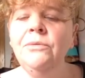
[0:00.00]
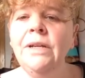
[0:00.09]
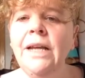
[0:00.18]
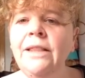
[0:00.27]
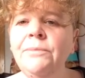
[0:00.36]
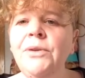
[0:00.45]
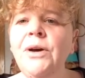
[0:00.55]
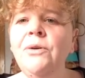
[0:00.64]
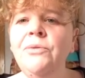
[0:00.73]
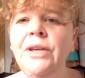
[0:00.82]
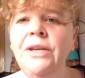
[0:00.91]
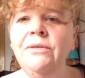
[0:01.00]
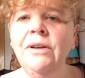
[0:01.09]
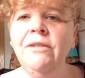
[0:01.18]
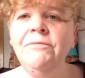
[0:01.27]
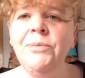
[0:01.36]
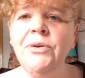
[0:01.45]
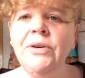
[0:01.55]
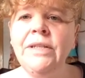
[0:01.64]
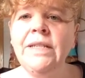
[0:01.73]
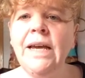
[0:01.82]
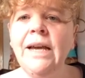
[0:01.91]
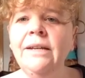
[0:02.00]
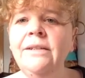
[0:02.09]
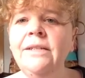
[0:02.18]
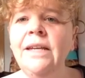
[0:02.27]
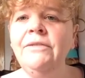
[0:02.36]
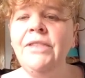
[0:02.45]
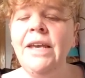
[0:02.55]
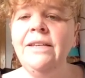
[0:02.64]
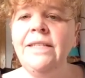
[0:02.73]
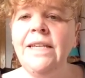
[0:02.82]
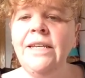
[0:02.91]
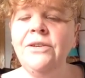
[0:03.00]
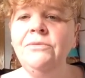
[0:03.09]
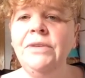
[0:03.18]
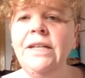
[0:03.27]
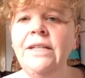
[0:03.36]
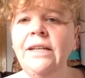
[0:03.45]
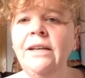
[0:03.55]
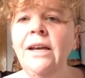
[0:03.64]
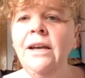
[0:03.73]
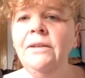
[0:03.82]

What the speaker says: Let them know that you love books, and if they see you reading,